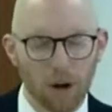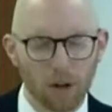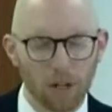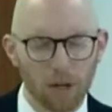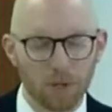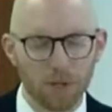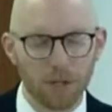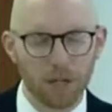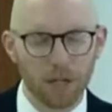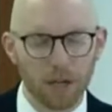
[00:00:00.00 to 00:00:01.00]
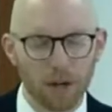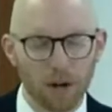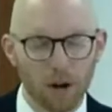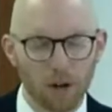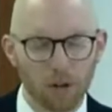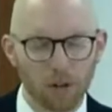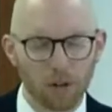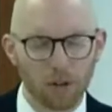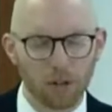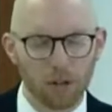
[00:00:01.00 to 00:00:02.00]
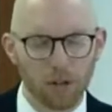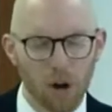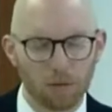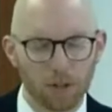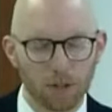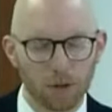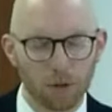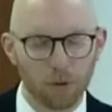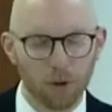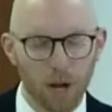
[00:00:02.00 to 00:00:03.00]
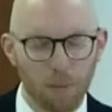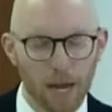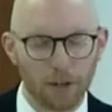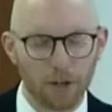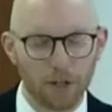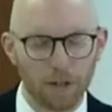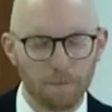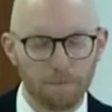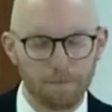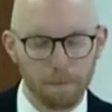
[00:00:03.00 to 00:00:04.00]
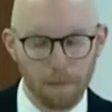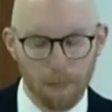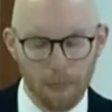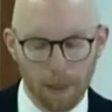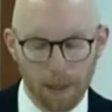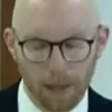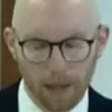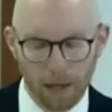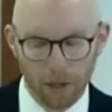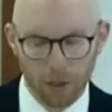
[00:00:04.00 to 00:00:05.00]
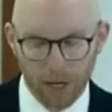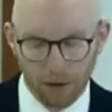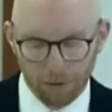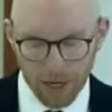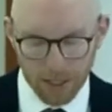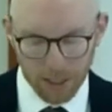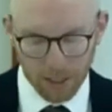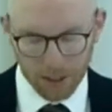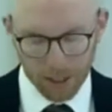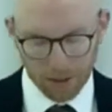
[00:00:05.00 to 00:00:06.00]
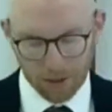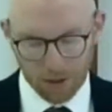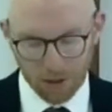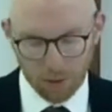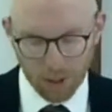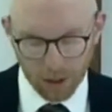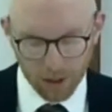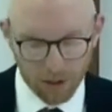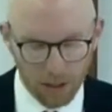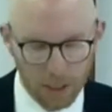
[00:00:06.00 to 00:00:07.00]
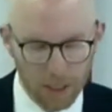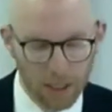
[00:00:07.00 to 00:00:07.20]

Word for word: our lips and our hearts uh, often do, do not match. And so we confess these things to you because